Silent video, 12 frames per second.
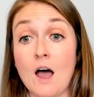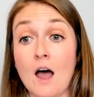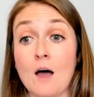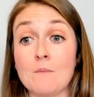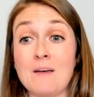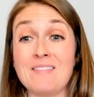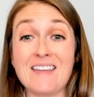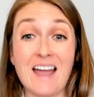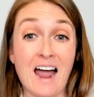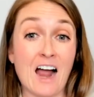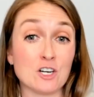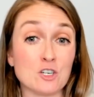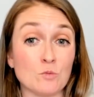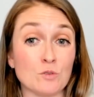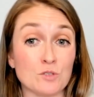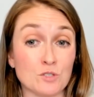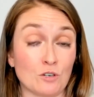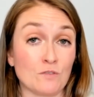and the actual
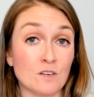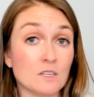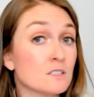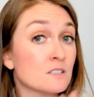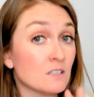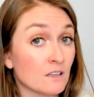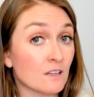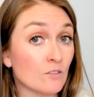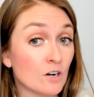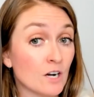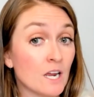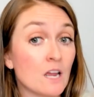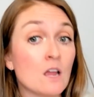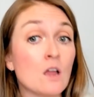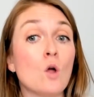service delivery,